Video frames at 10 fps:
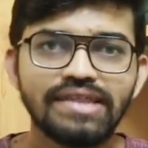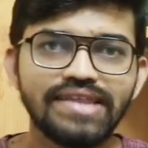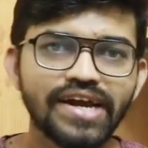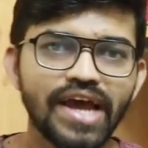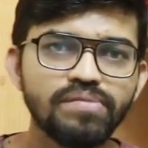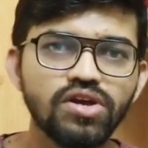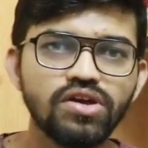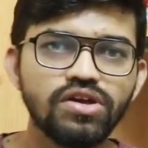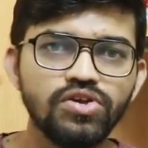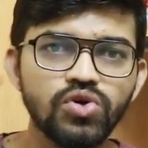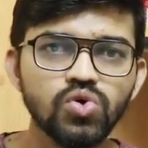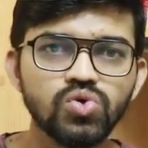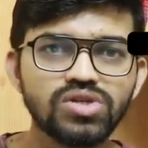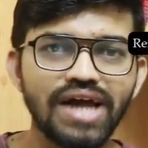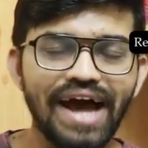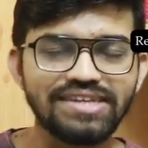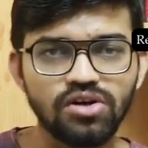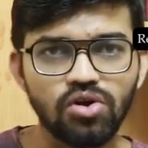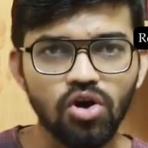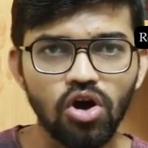that can be used as
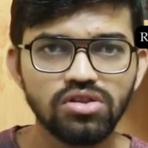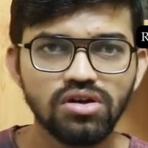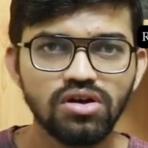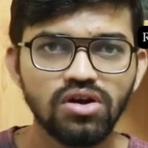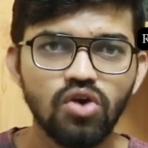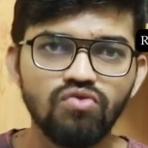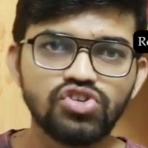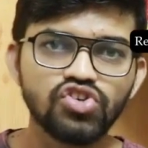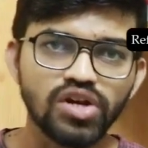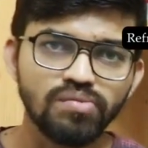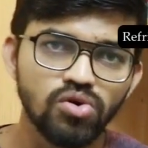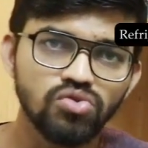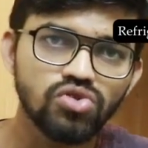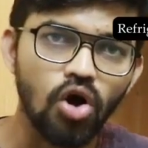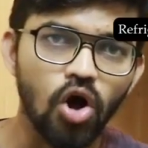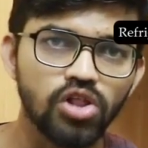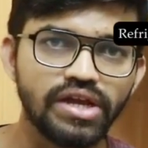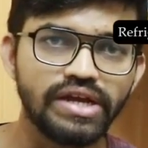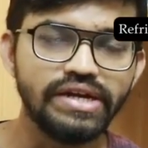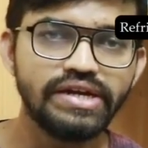a cloth which removes all
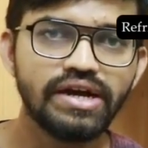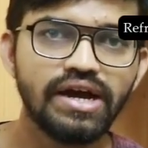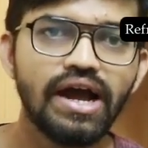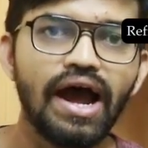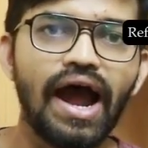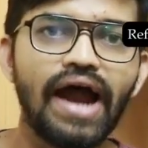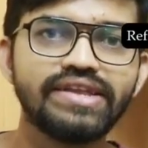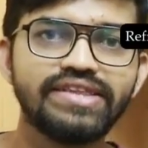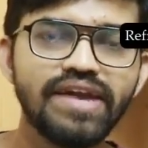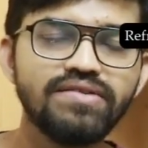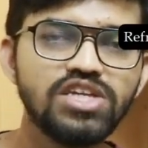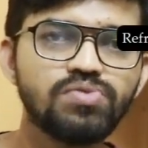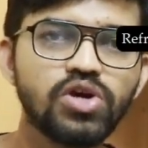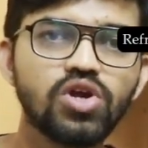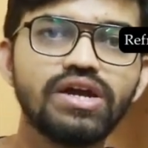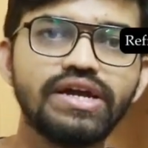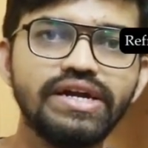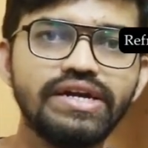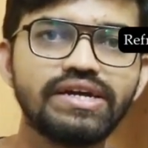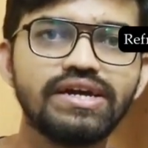the heat, and then this particular
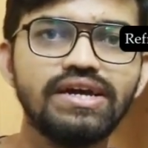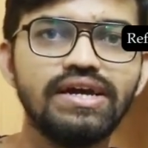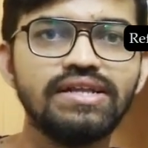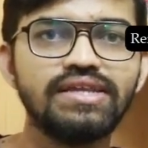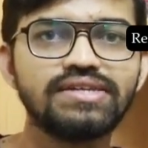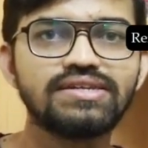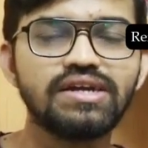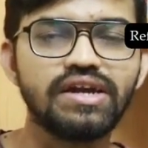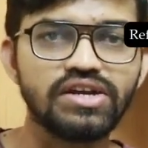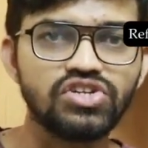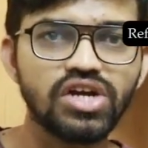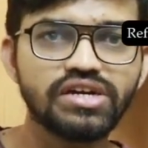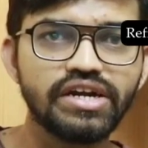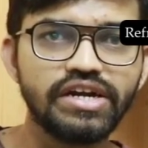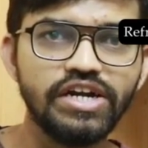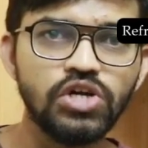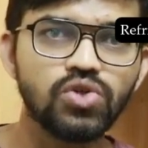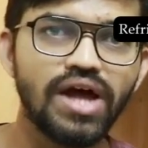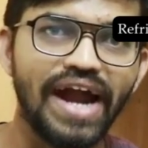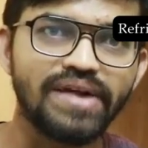heat that's rejected into
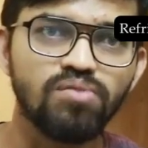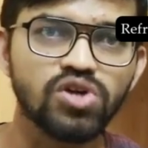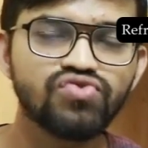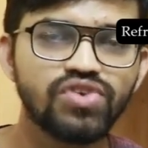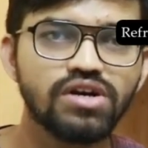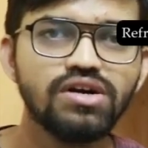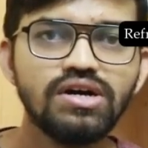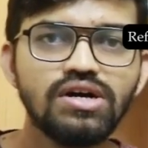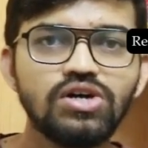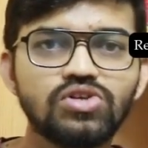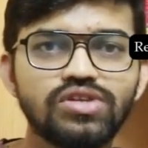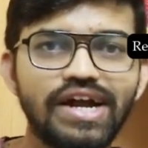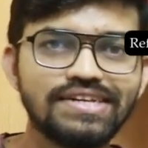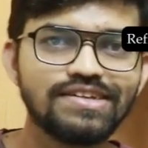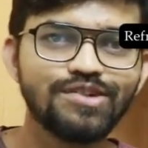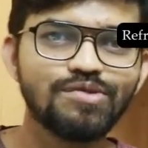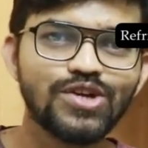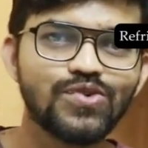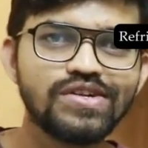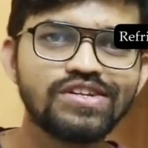the atmosphere. So that is nothing but
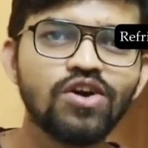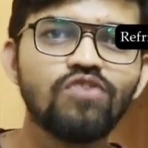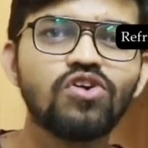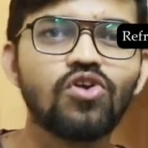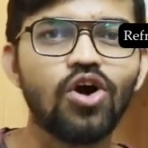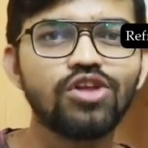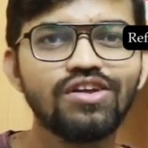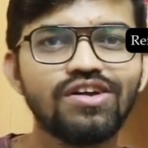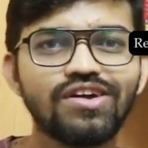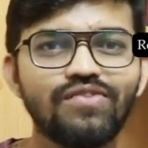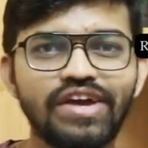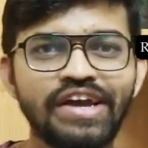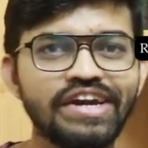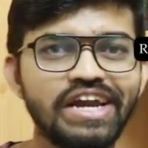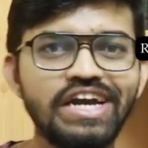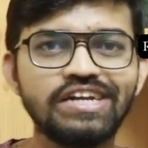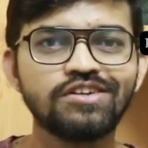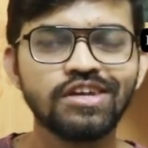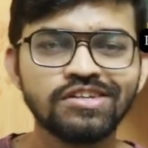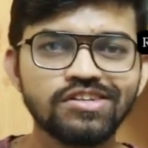the twisting of the cloth. We can relate
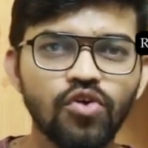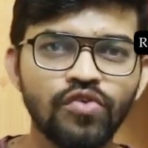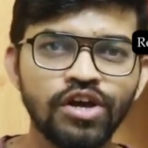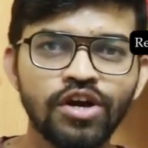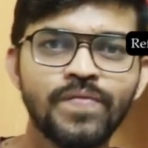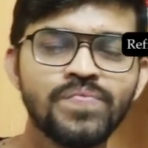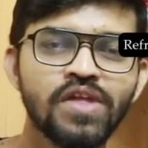the things over here.